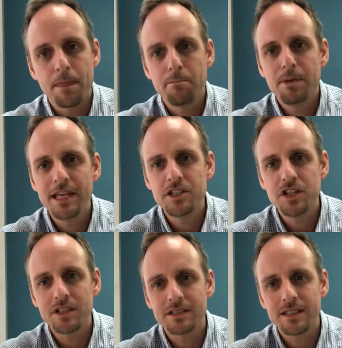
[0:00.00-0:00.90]

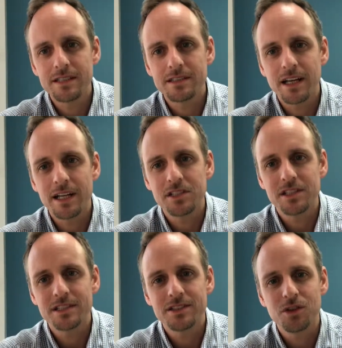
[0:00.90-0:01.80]
pinching
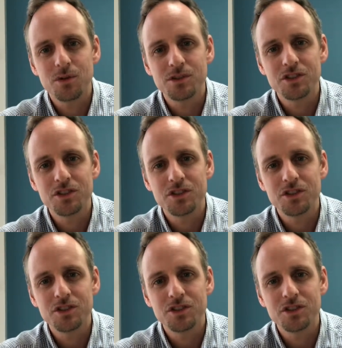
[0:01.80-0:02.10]
sensations or